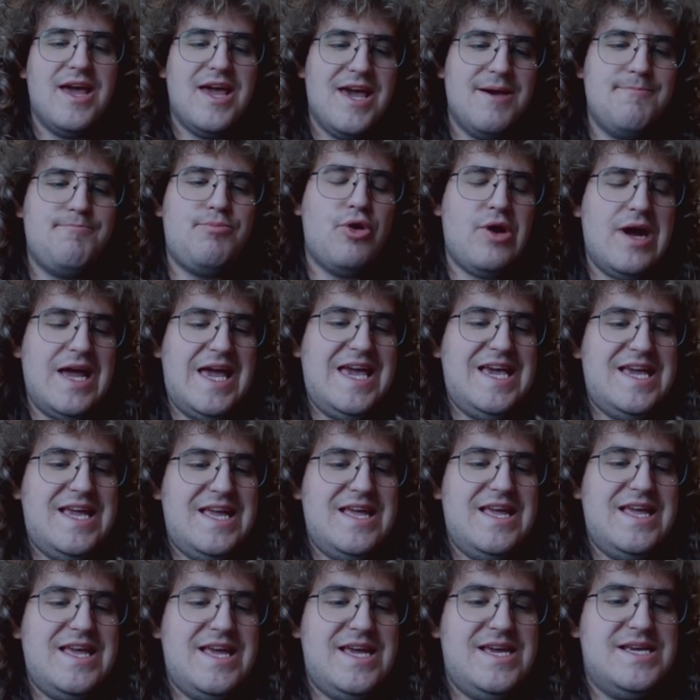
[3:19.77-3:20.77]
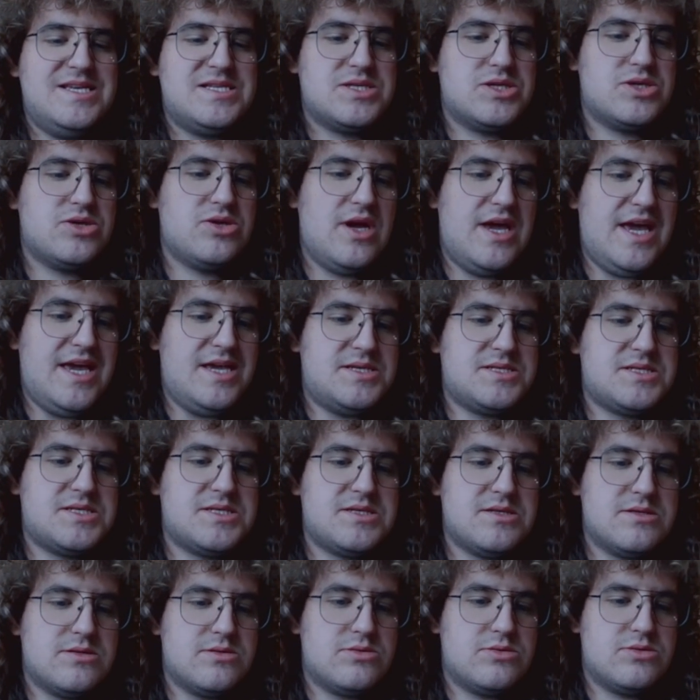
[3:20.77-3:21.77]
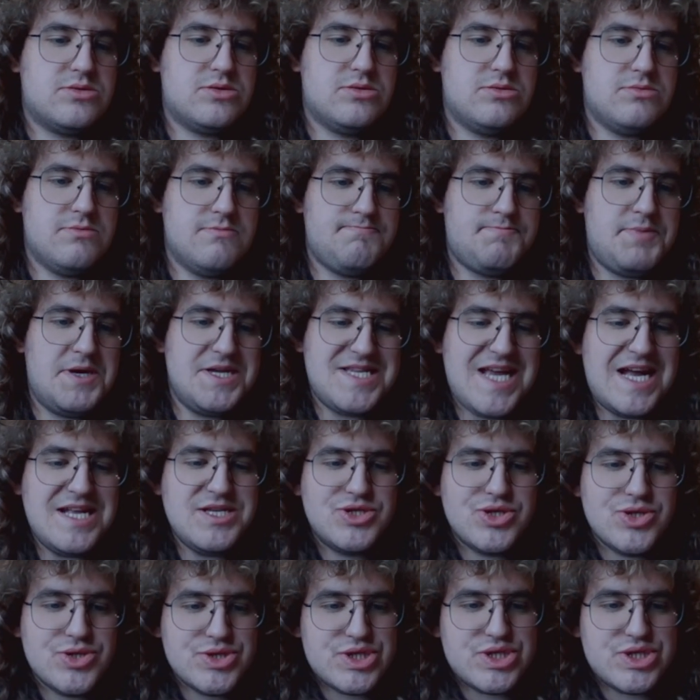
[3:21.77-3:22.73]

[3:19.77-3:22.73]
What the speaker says: but it's potential